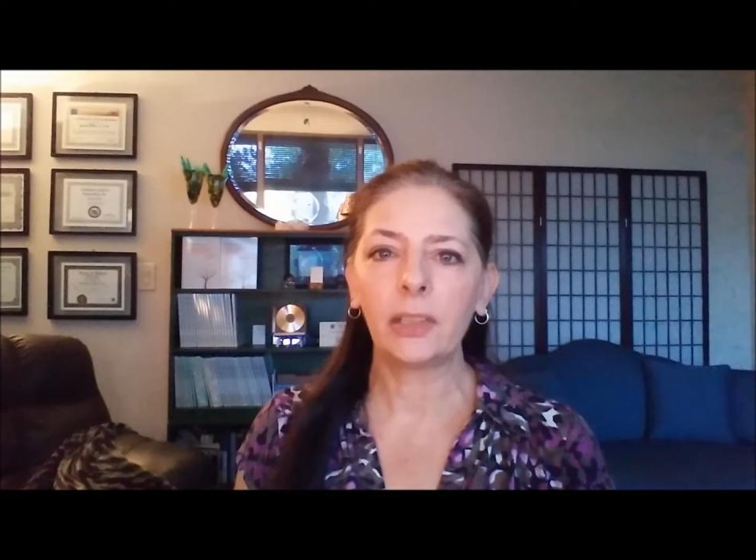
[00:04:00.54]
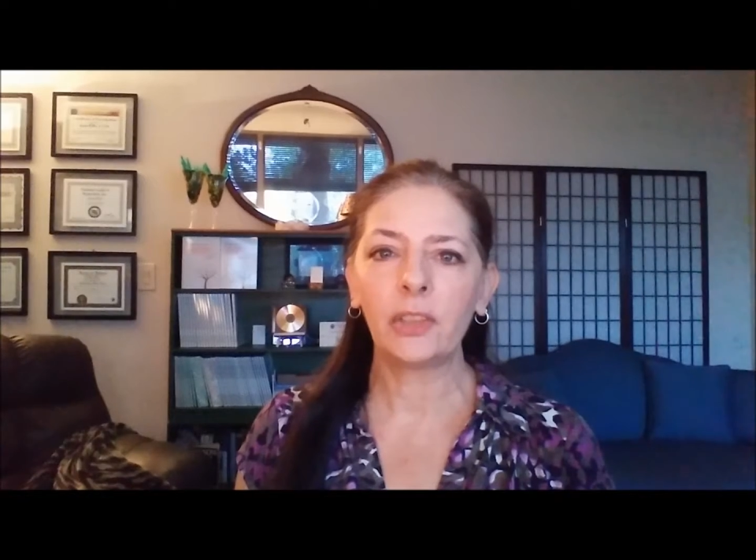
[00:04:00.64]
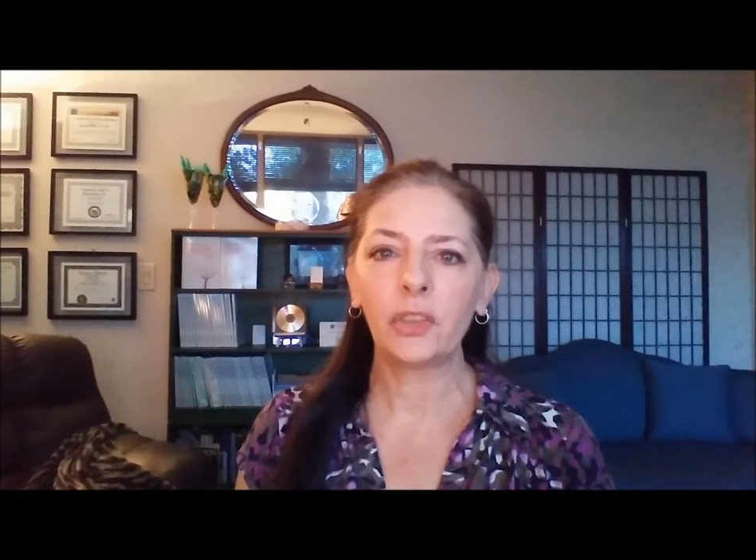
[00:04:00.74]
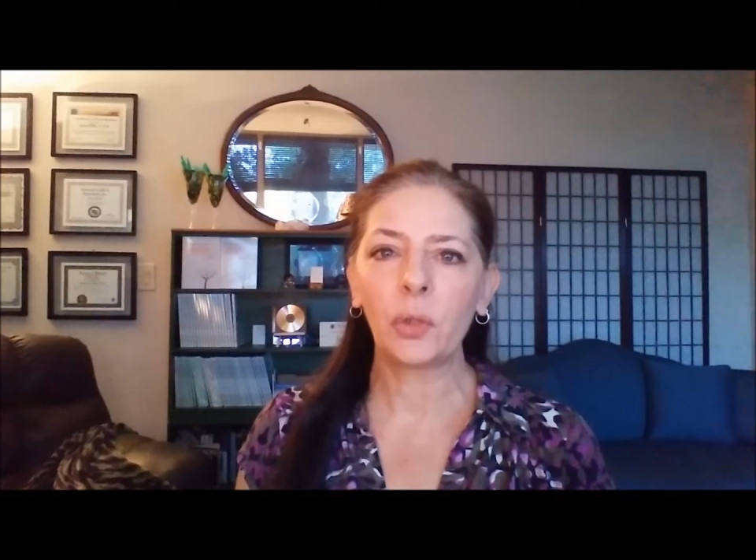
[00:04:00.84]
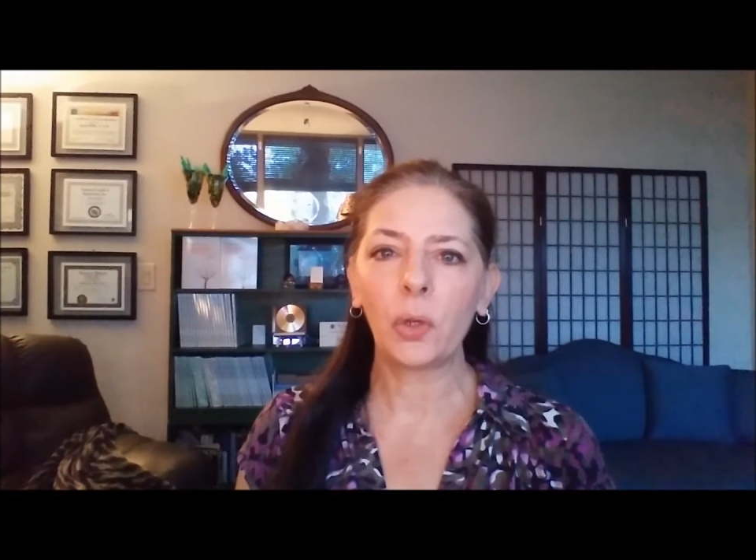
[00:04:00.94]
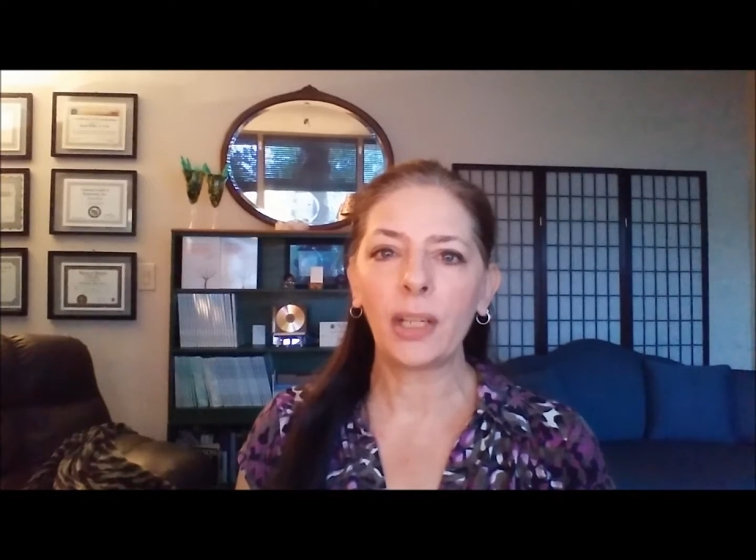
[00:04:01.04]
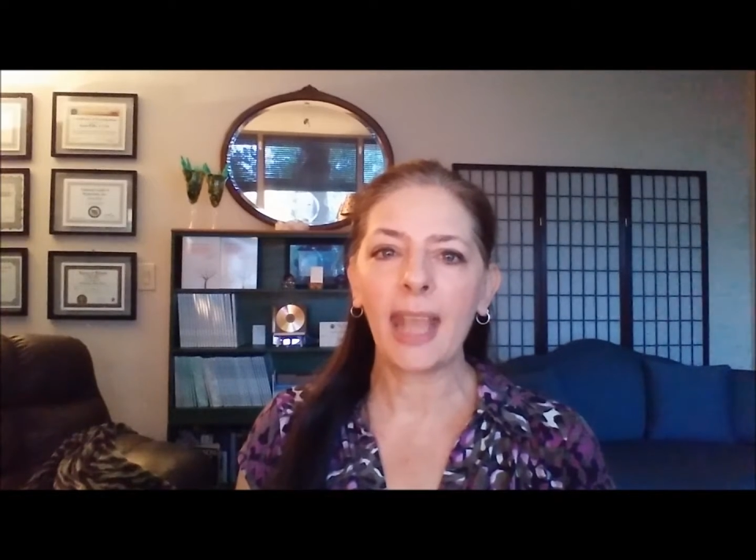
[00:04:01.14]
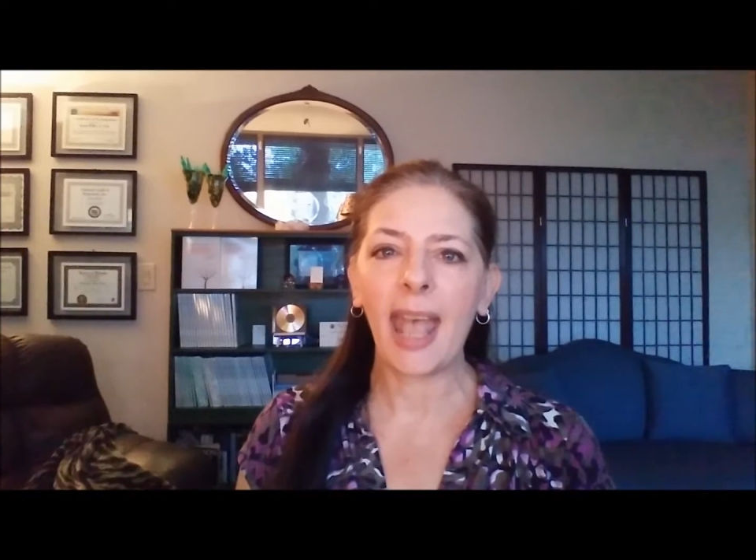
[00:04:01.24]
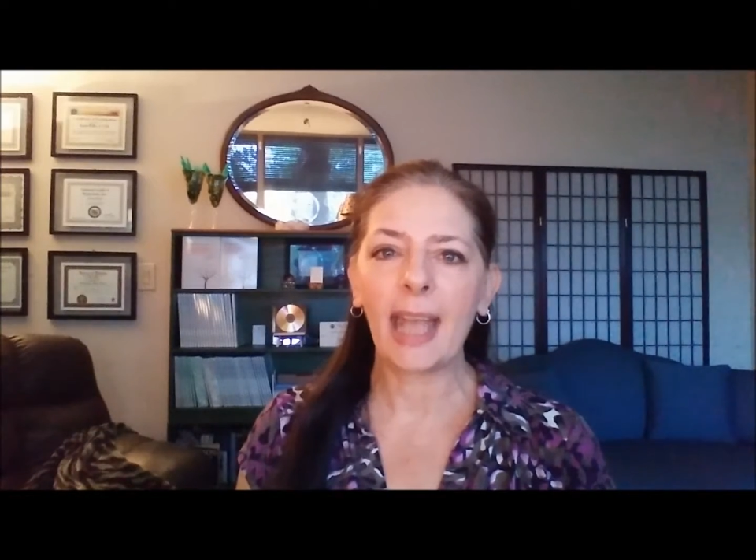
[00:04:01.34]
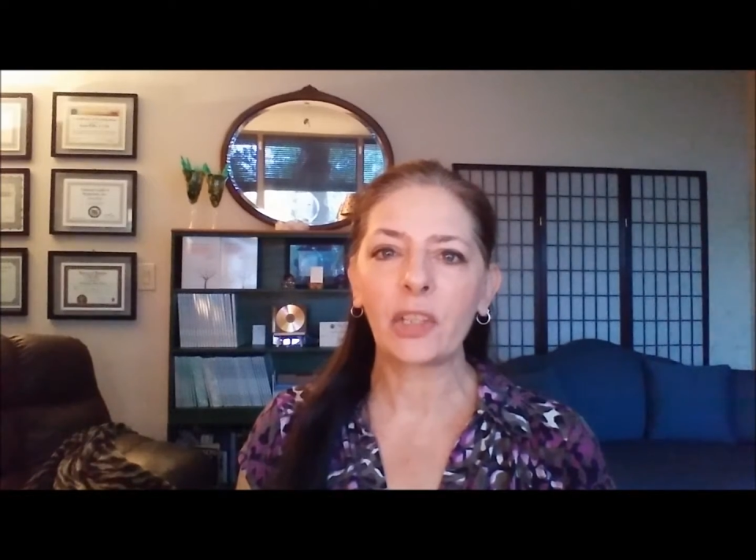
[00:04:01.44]
The story
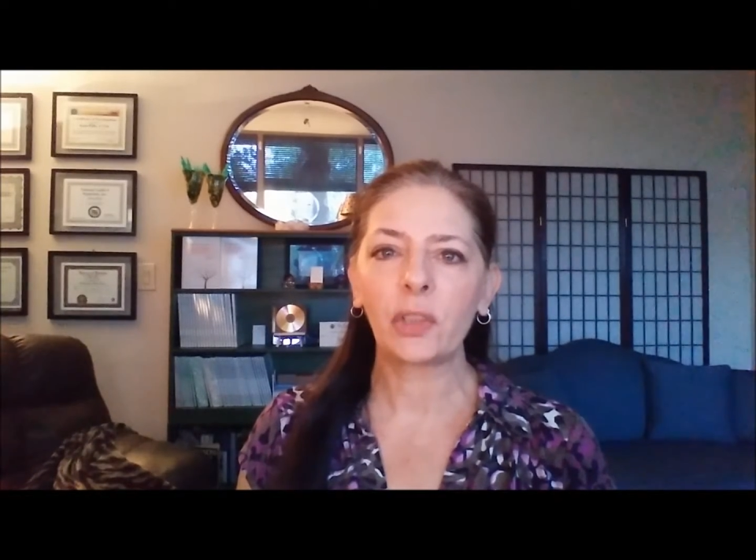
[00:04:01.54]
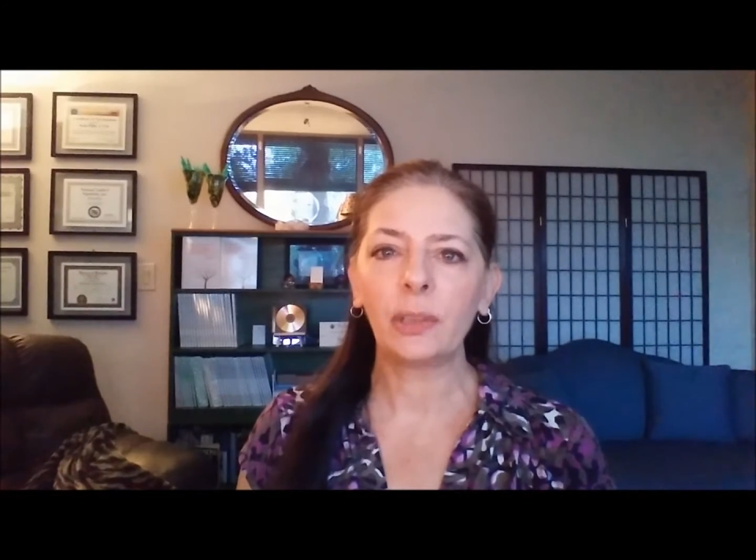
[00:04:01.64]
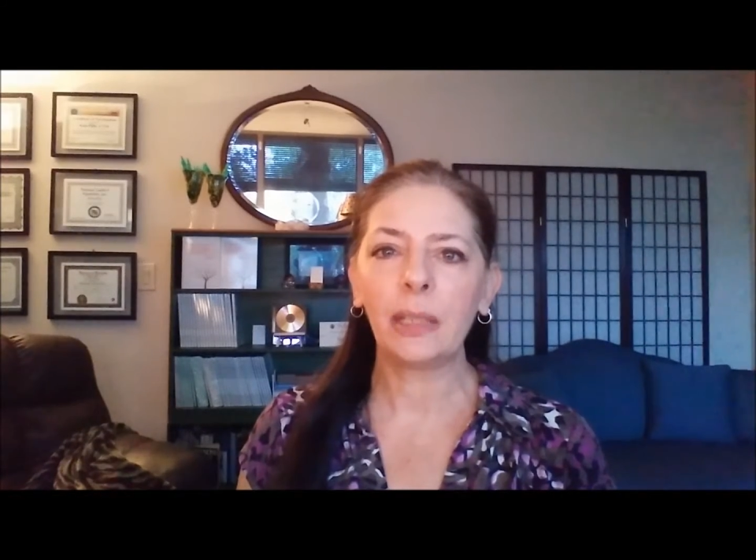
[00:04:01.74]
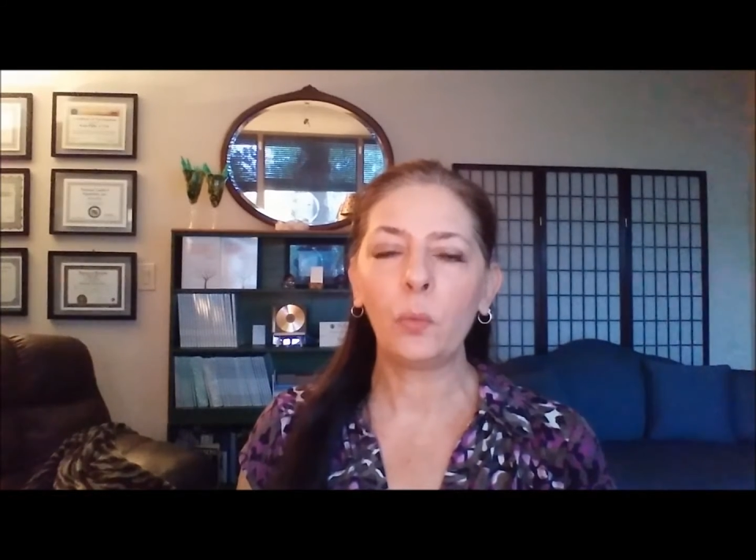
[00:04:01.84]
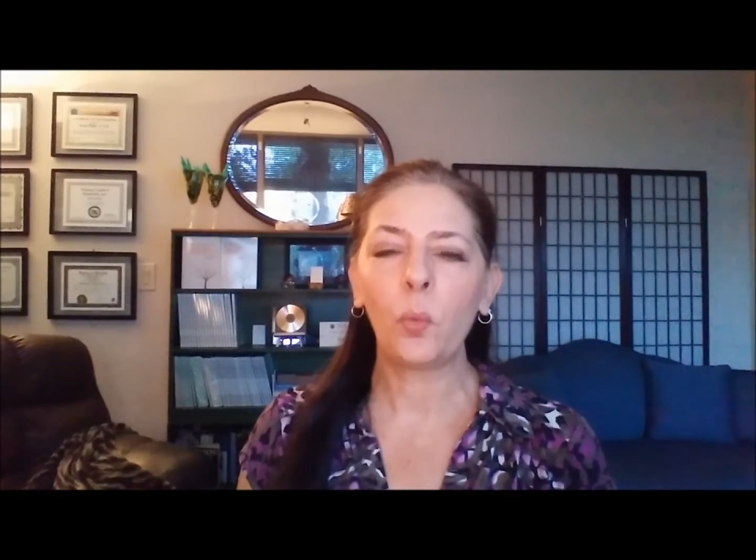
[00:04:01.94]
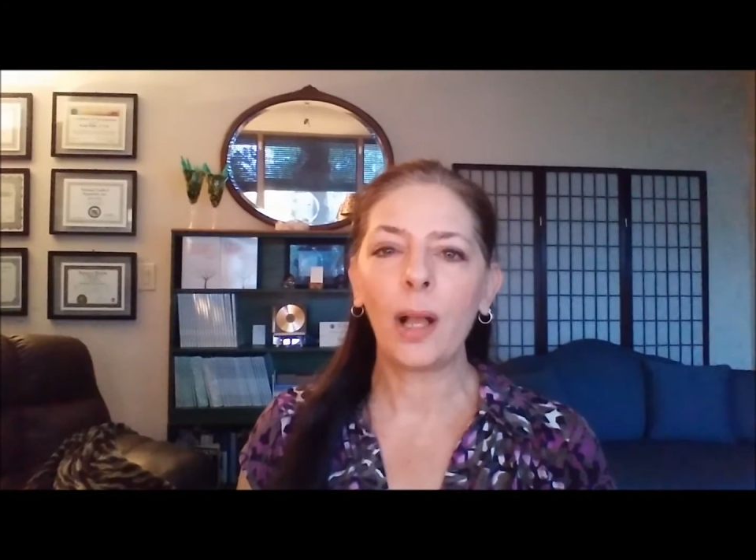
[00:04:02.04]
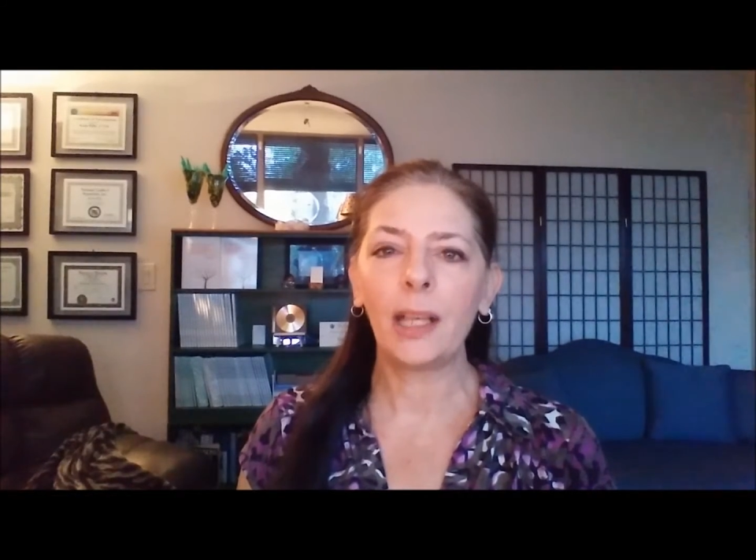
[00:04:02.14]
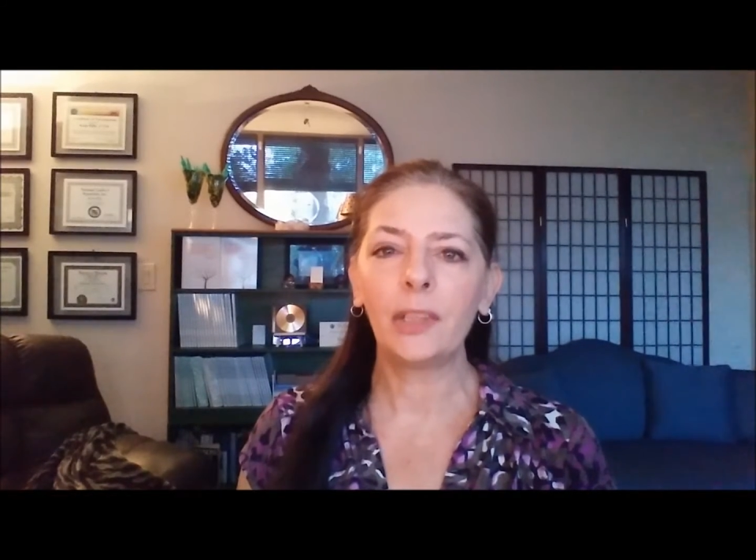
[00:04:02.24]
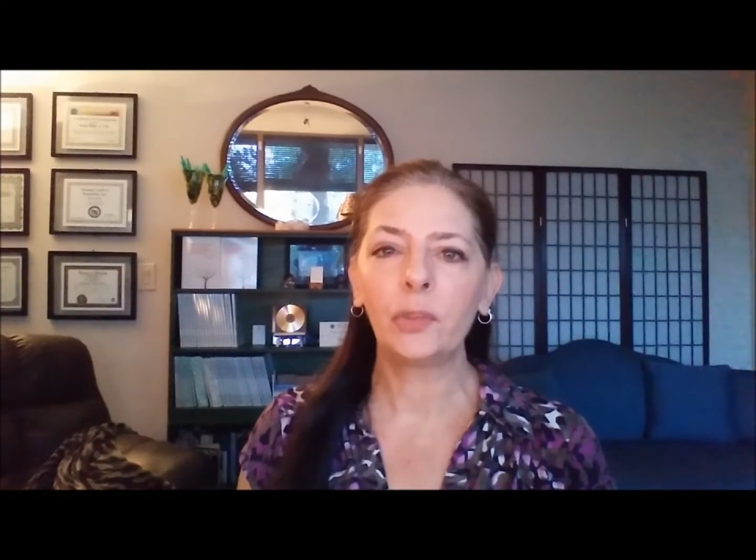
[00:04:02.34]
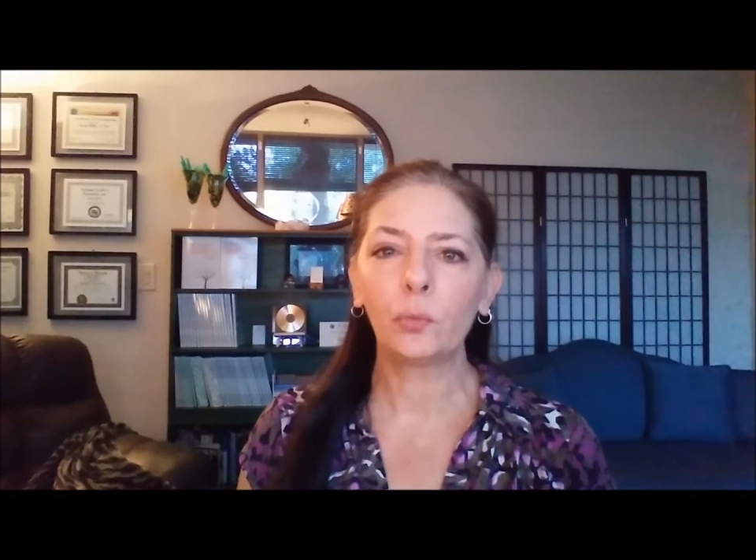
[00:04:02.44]
actually
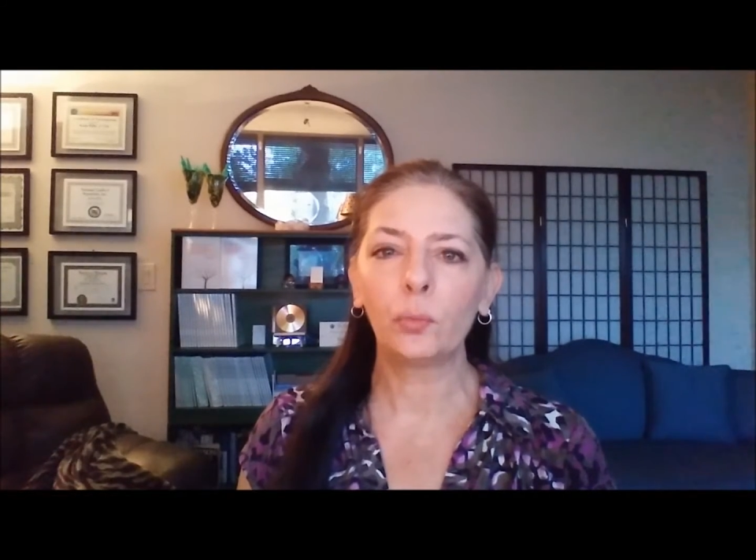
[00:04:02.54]
was